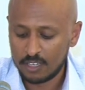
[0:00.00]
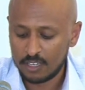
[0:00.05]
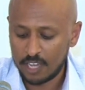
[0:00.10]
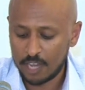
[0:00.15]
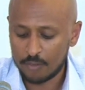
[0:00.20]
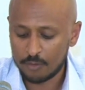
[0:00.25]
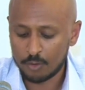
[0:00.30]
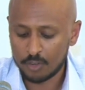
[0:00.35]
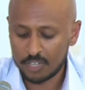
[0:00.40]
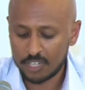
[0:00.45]

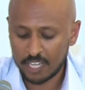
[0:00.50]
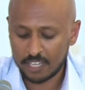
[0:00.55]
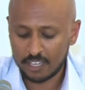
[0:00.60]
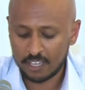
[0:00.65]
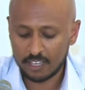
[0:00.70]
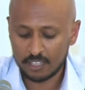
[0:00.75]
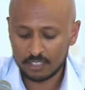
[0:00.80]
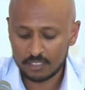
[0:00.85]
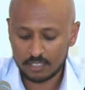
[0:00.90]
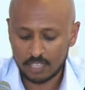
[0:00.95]
and for
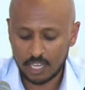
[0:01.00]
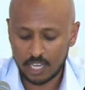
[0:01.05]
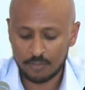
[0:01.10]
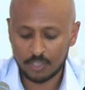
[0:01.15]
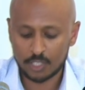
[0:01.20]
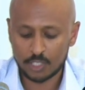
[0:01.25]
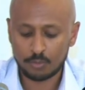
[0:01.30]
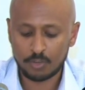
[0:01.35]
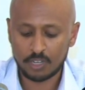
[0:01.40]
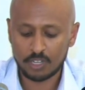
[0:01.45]
decades have
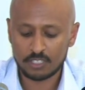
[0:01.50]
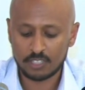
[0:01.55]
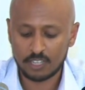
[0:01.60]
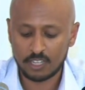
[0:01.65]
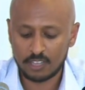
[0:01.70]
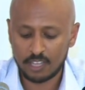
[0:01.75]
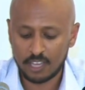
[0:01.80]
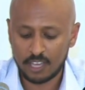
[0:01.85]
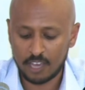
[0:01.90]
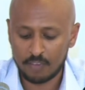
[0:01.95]
expressed
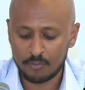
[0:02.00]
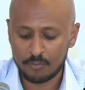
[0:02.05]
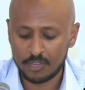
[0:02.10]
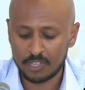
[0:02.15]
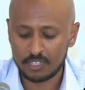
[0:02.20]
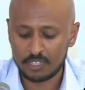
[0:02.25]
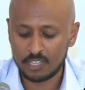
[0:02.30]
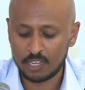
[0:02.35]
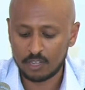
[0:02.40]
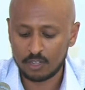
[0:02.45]
that they have
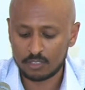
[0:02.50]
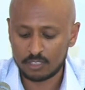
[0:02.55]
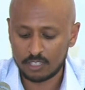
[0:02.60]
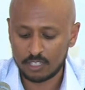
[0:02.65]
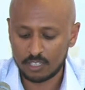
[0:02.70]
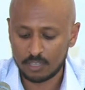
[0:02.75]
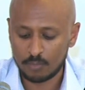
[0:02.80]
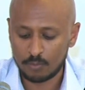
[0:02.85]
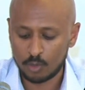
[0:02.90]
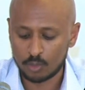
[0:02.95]
been dealt
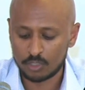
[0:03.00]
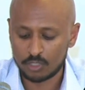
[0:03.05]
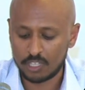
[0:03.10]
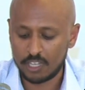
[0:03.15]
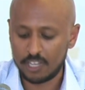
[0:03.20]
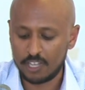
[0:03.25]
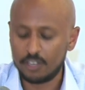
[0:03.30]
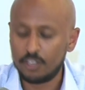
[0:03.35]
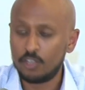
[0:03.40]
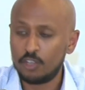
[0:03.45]
in the most
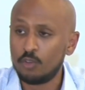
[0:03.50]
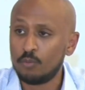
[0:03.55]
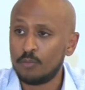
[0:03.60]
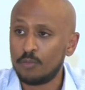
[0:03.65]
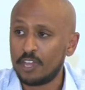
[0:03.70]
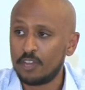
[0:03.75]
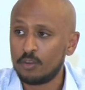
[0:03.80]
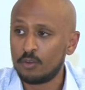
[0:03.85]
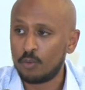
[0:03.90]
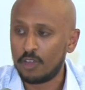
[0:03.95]

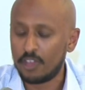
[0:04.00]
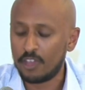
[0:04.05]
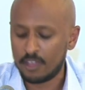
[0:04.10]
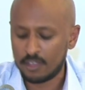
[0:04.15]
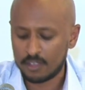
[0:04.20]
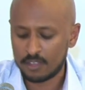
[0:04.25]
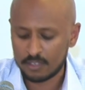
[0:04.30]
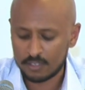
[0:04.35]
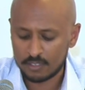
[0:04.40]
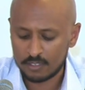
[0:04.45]
inhumane way
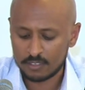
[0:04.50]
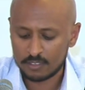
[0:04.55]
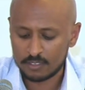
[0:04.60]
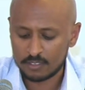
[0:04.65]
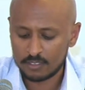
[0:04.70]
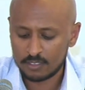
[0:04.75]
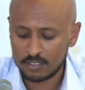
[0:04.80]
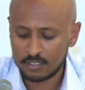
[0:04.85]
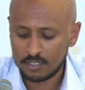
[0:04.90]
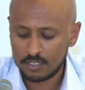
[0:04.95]

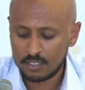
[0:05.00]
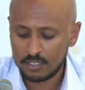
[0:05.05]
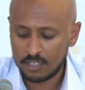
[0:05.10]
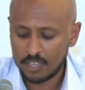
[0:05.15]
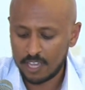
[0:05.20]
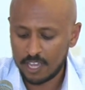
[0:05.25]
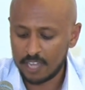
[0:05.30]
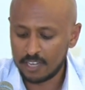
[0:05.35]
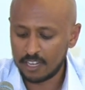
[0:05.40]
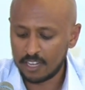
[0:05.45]

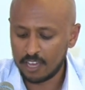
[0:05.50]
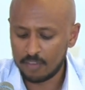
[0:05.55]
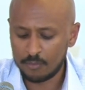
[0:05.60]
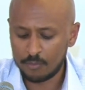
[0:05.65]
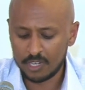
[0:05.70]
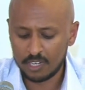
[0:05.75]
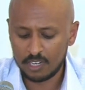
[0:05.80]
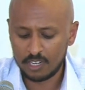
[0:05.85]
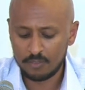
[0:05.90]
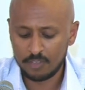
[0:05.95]
and have
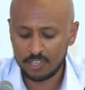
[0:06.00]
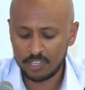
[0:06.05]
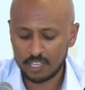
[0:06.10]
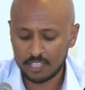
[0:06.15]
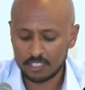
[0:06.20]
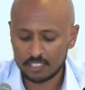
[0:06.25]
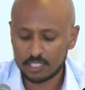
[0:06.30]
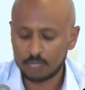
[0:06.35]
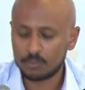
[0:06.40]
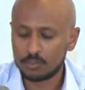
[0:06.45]
been living
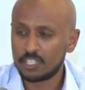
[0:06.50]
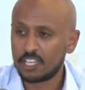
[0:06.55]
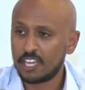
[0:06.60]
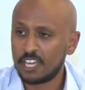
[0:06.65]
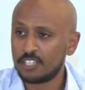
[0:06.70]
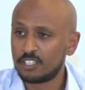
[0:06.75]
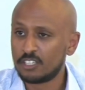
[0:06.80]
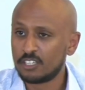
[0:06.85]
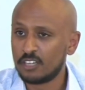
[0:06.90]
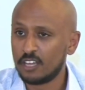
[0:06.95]
in
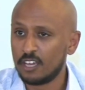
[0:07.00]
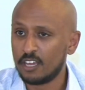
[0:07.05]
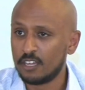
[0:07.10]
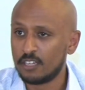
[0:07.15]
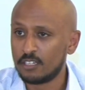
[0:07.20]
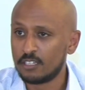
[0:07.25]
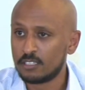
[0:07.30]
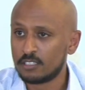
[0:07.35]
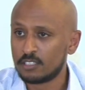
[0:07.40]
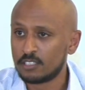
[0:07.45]
subjugation
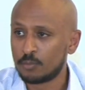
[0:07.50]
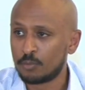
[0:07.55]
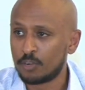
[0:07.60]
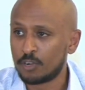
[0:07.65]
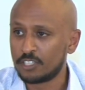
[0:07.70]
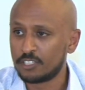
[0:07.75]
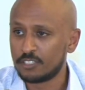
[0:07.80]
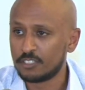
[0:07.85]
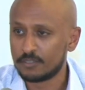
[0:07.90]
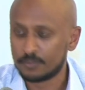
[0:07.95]
and
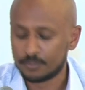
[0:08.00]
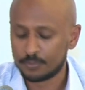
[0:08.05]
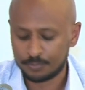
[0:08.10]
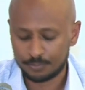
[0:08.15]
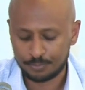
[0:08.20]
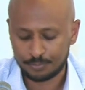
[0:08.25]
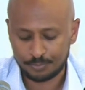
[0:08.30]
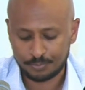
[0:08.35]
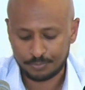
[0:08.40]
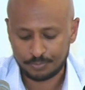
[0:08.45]
suppression.
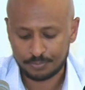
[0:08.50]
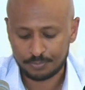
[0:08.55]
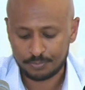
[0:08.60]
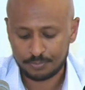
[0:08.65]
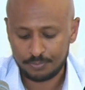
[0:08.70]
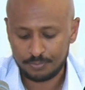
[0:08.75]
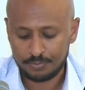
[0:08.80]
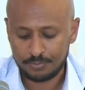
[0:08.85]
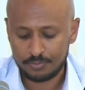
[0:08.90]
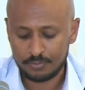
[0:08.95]

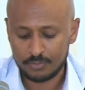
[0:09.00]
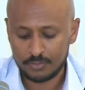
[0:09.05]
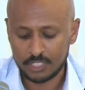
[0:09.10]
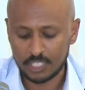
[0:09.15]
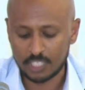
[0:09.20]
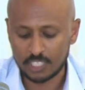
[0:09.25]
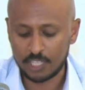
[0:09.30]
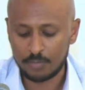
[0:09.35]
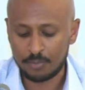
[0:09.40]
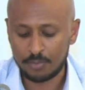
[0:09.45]

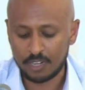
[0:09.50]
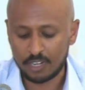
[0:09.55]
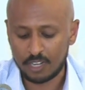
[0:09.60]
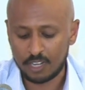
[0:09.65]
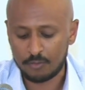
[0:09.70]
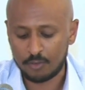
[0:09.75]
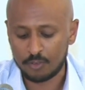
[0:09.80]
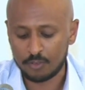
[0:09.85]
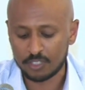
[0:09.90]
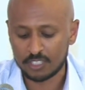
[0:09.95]
The
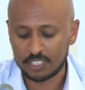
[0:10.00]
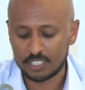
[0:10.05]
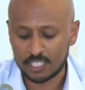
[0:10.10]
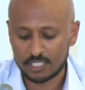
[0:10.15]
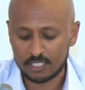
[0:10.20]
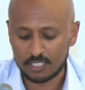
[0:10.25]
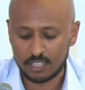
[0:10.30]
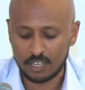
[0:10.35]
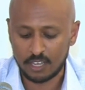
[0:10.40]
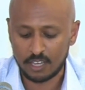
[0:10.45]
TPLF, on the
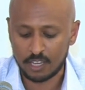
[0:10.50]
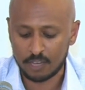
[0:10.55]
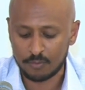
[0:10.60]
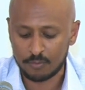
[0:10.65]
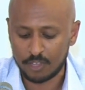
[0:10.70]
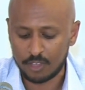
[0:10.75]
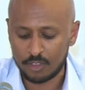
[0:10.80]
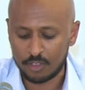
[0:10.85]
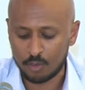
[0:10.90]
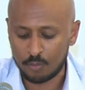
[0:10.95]
6th day of
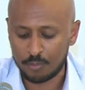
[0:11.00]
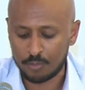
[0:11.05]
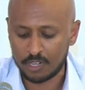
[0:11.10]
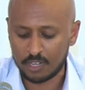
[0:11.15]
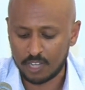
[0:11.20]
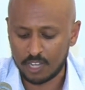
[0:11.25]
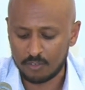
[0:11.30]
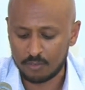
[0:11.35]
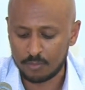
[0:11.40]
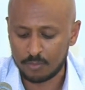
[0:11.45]
the Ethiopian
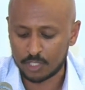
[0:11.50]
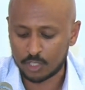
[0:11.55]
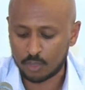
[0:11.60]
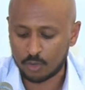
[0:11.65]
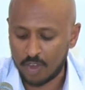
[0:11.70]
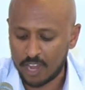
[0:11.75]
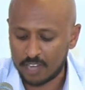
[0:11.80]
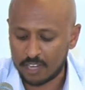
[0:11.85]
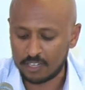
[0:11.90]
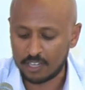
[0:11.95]
government's
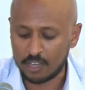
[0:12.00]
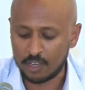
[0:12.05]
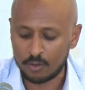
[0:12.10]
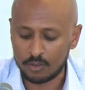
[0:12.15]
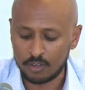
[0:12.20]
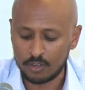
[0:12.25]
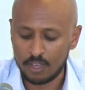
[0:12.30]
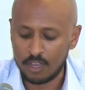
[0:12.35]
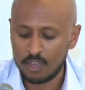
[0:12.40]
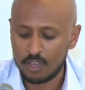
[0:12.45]

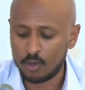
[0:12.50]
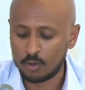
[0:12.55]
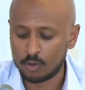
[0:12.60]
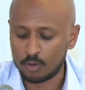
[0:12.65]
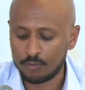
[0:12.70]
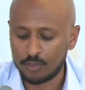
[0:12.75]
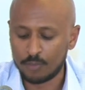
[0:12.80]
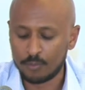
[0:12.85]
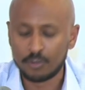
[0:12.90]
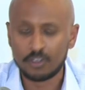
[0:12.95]
crackdown on
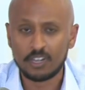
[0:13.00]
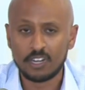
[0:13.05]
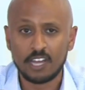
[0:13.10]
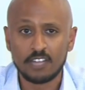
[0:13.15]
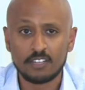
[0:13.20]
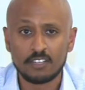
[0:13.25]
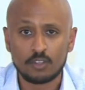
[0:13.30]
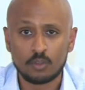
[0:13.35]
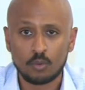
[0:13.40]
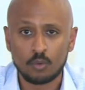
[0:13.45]
November
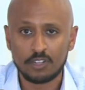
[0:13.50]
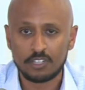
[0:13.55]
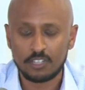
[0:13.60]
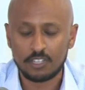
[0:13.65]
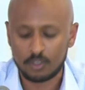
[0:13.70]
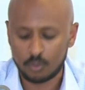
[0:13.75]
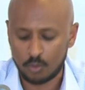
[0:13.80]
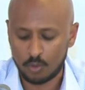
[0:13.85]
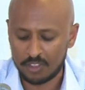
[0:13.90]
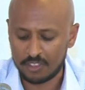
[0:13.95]
9,
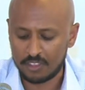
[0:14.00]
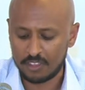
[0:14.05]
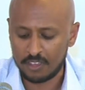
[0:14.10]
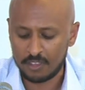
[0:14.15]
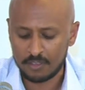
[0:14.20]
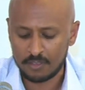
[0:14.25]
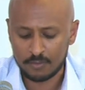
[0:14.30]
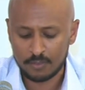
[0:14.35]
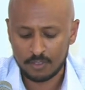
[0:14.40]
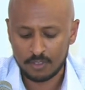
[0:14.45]
2020,